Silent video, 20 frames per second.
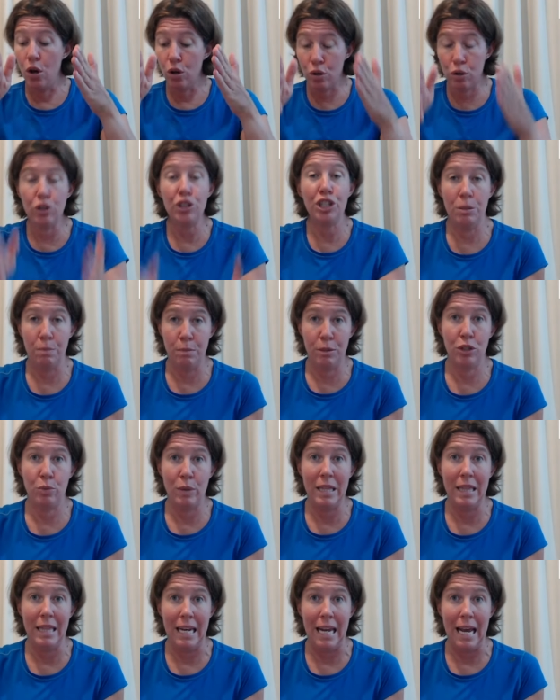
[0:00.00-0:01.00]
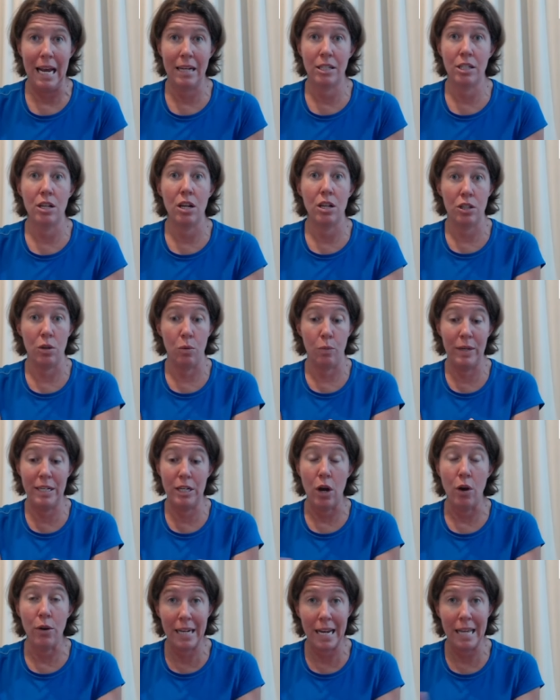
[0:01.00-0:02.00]
cushion between the legs so we
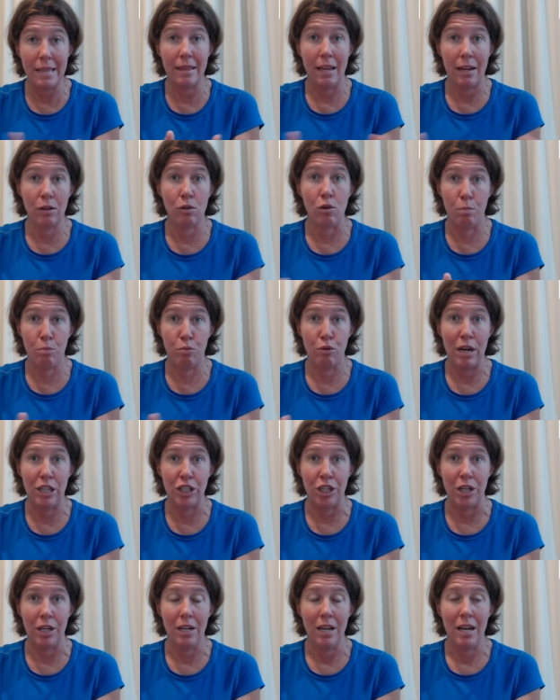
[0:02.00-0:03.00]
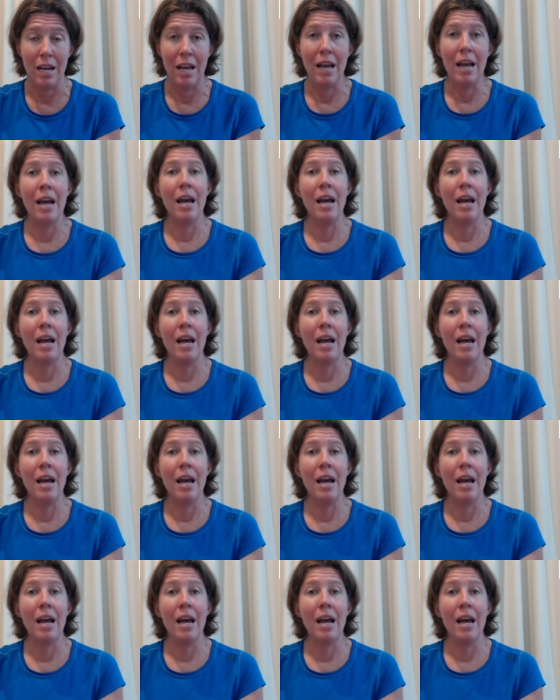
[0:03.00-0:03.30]
don't get that compression.